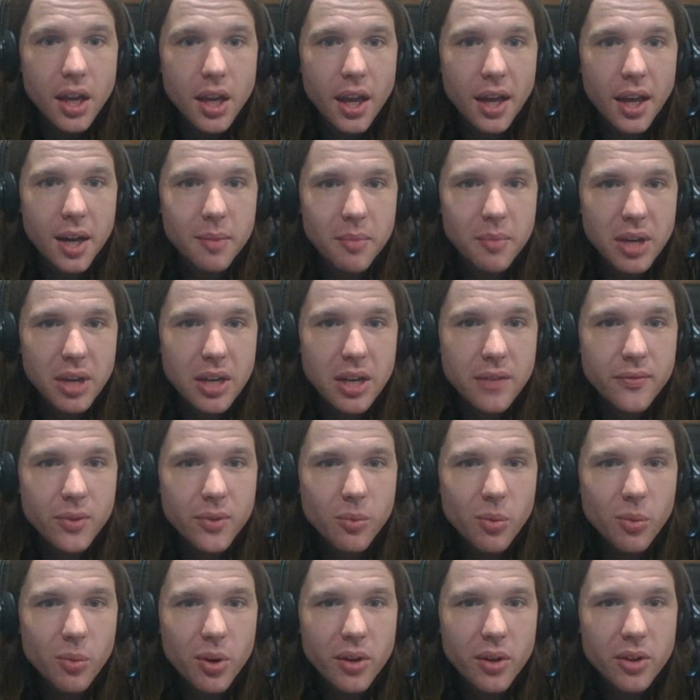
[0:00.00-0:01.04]
And it made for
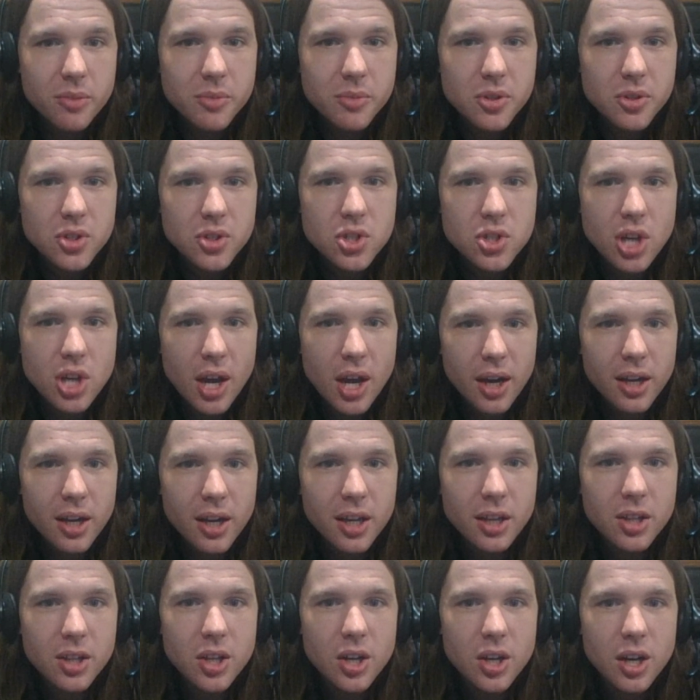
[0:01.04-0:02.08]
one of the most
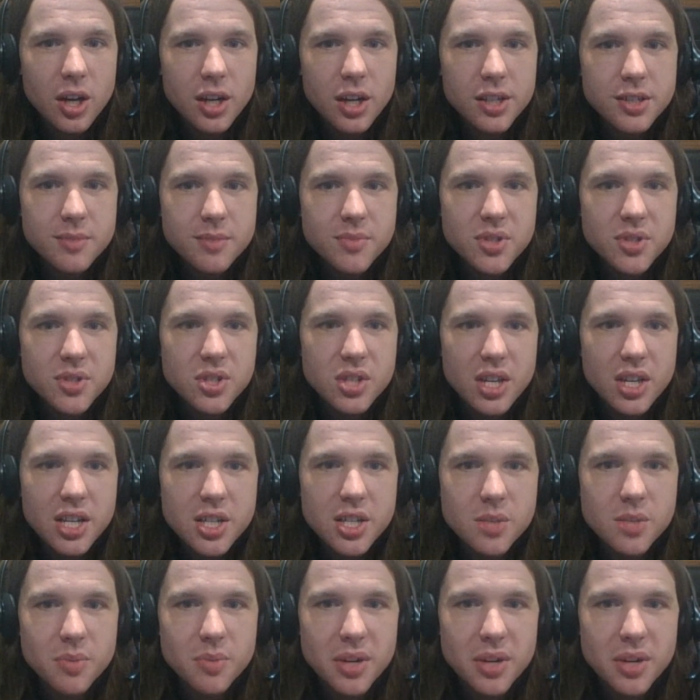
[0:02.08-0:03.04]
shockingly awesome stage